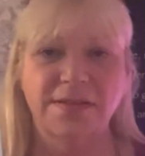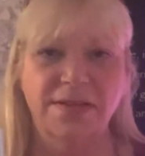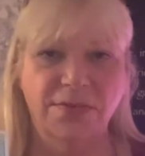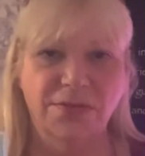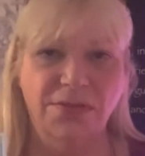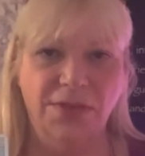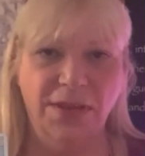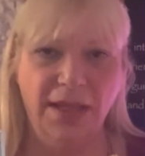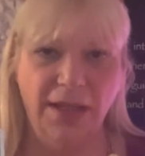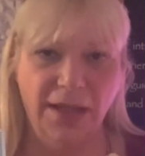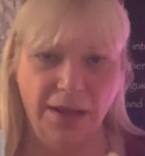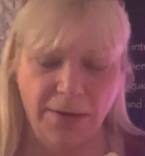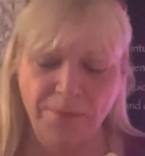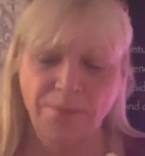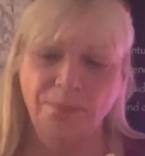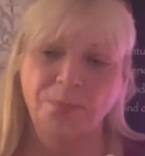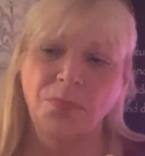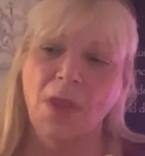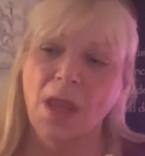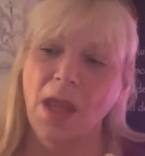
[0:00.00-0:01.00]
of the
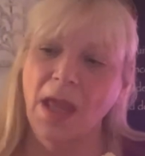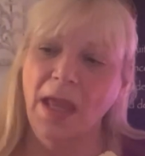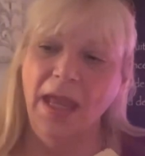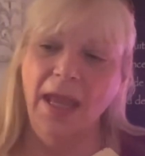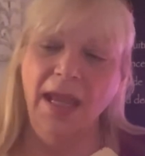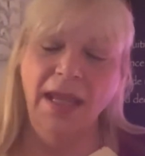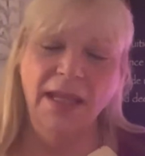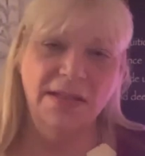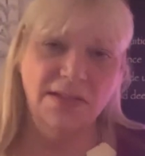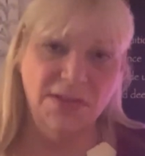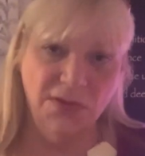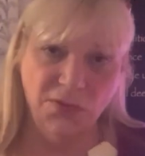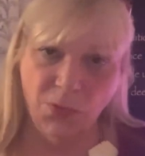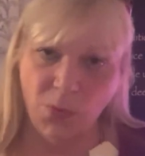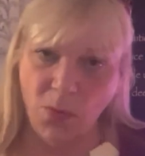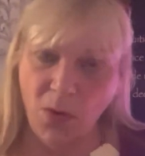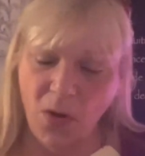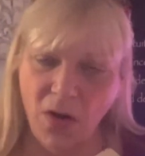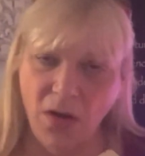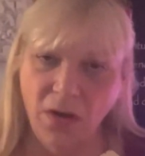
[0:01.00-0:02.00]
Ace of
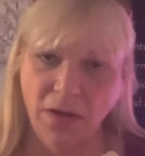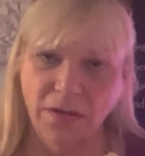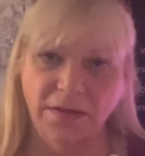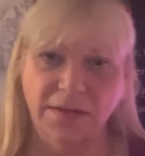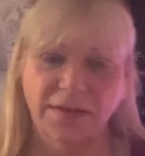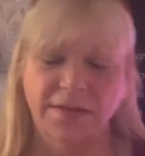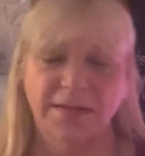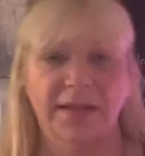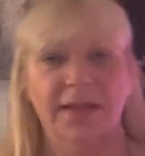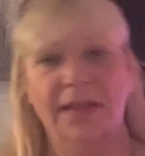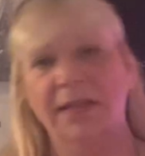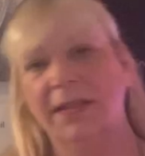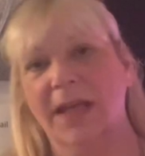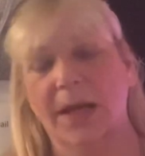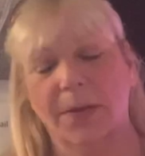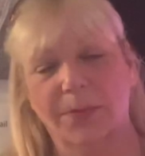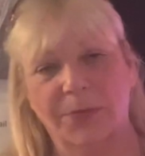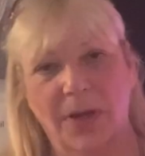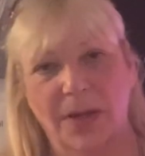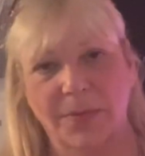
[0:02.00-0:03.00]
Wands in the
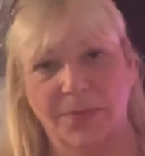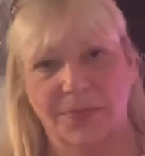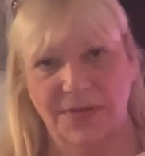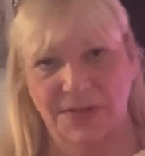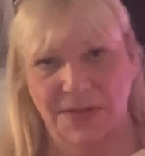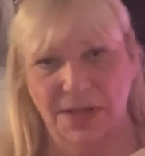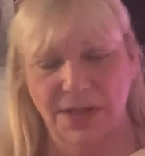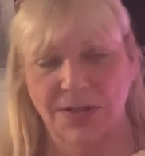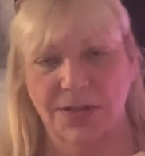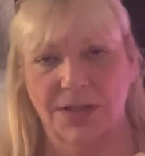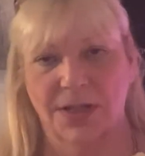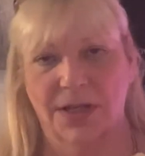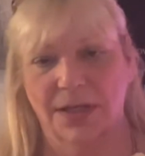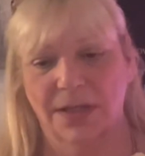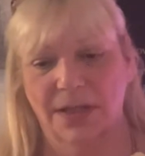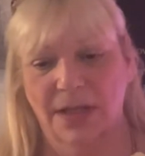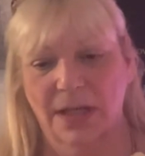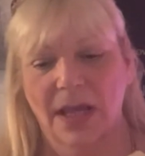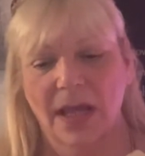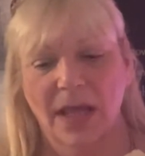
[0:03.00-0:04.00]
upright position.
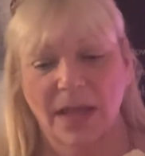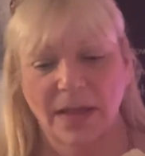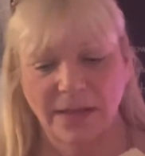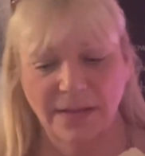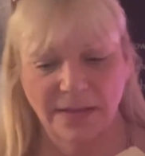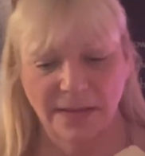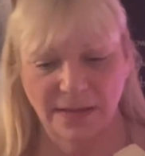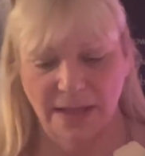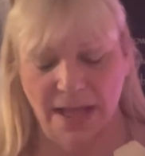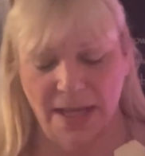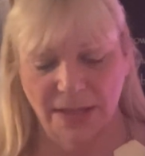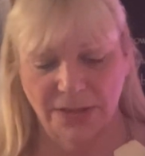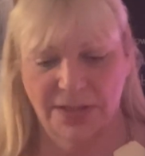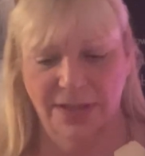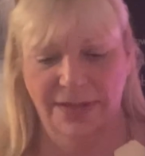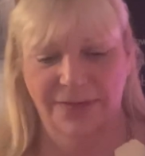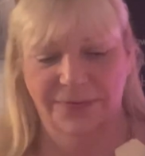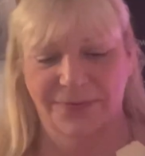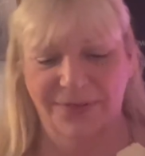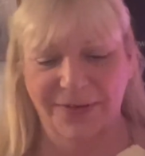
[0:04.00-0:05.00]
This is
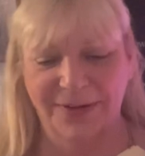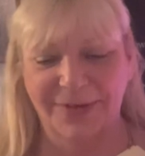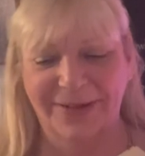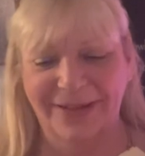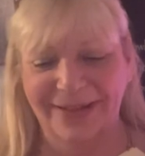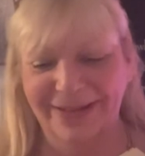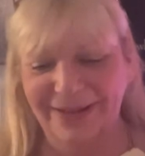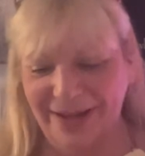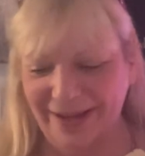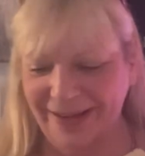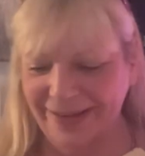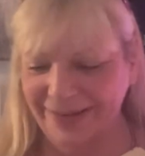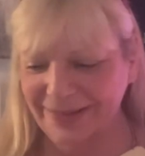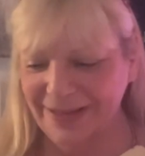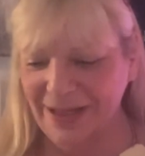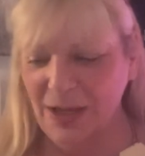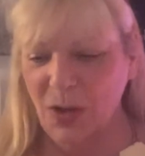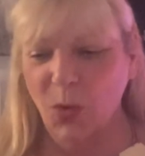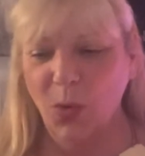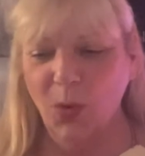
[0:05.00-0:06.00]
actually very, a
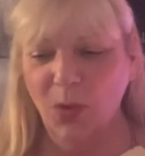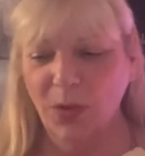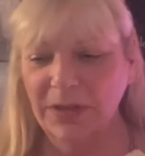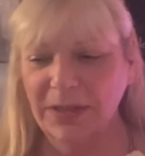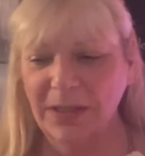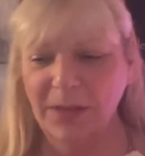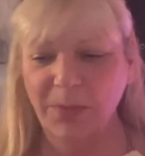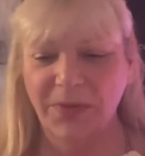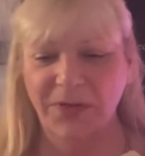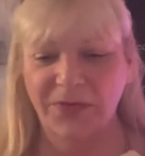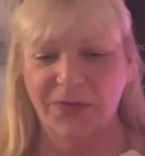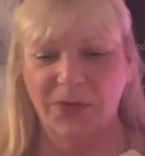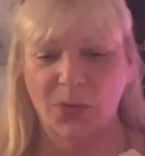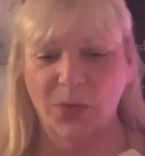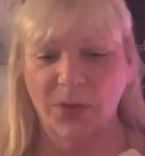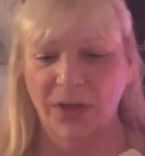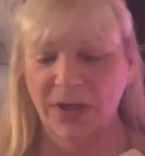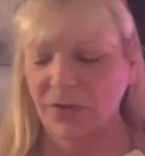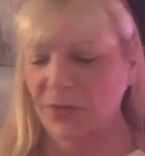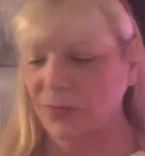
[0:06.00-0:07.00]
little bit of a
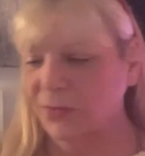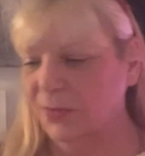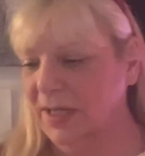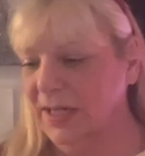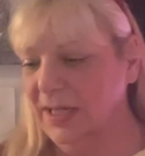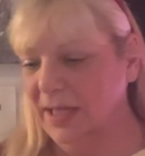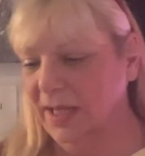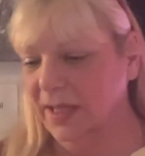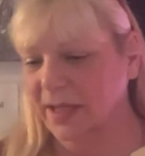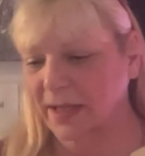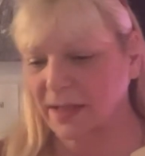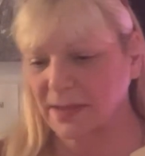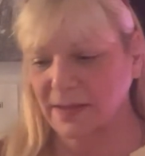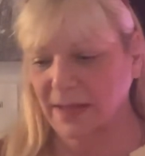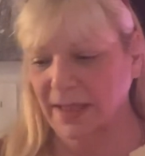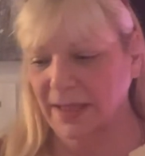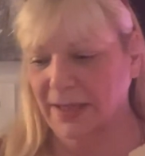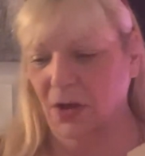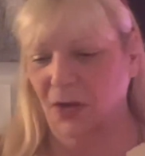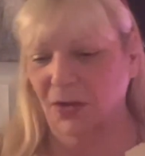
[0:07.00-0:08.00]
weird reading. It's
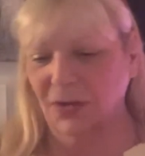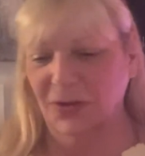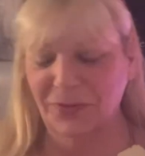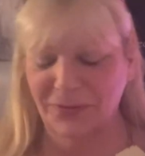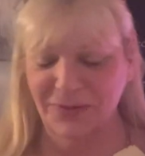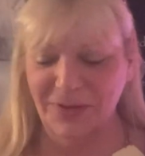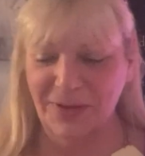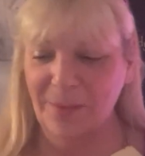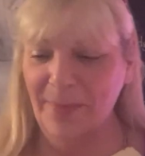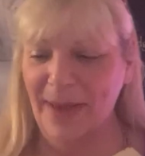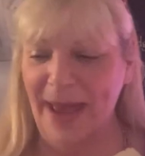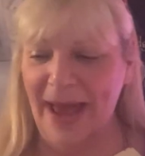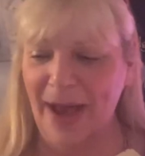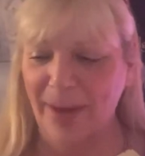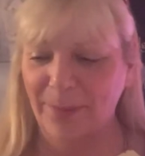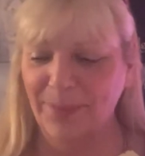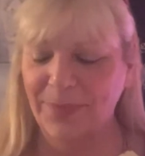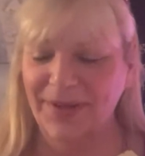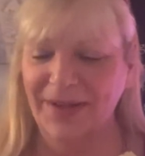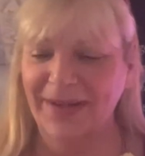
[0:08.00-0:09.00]
like all over the
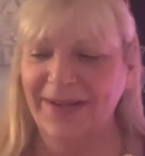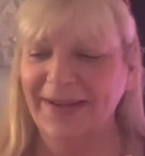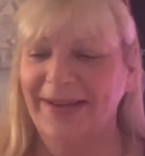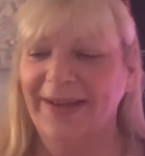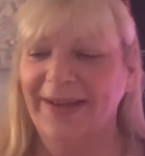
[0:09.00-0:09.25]
map, but